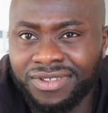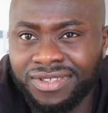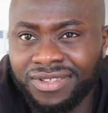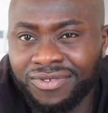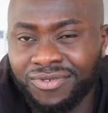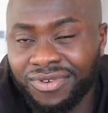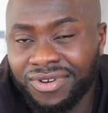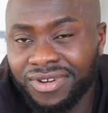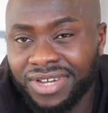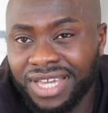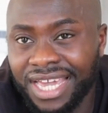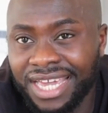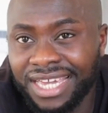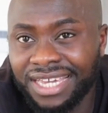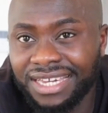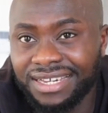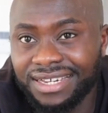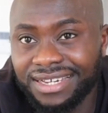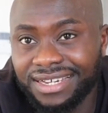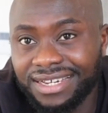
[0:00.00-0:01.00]
I thought,
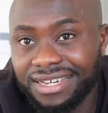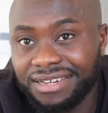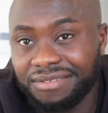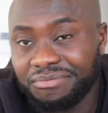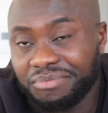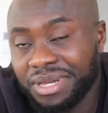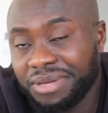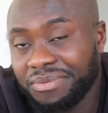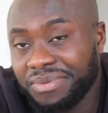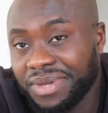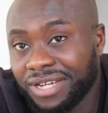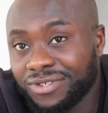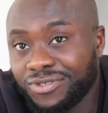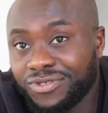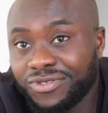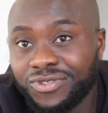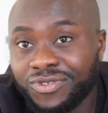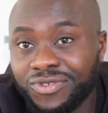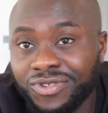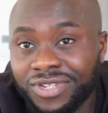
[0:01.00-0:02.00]
okay, maybe I
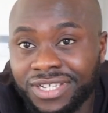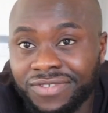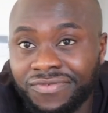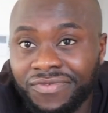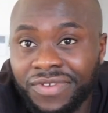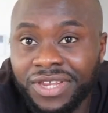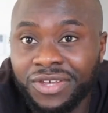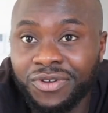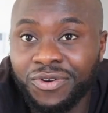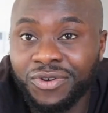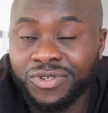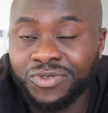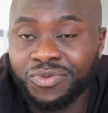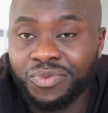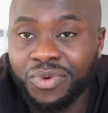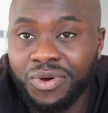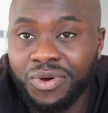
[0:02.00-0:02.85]
should do this video as